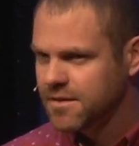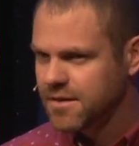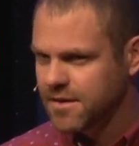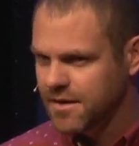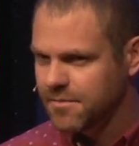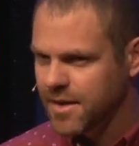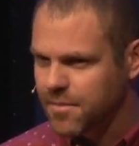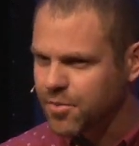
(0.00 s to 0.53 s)

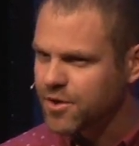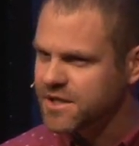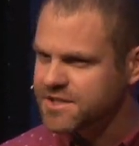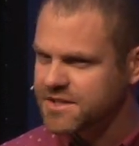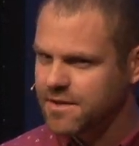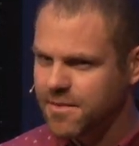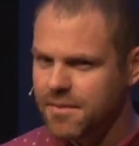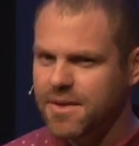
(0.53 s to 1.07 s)
Am I
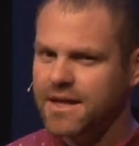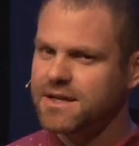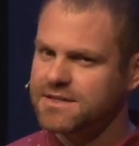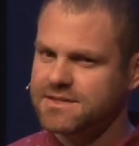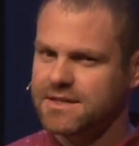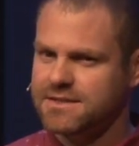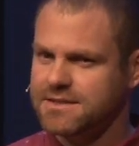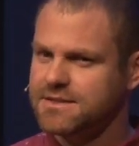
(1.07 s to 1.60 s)
preaching? Am I making
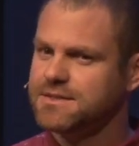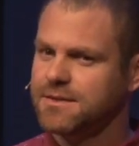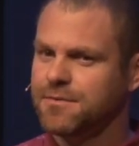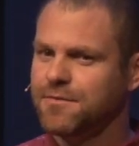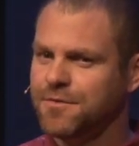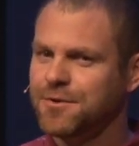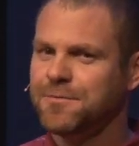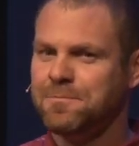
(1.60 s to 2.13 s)
sense to some
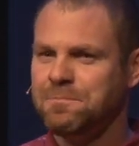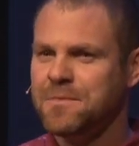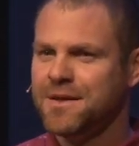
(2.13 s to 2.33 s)
of you?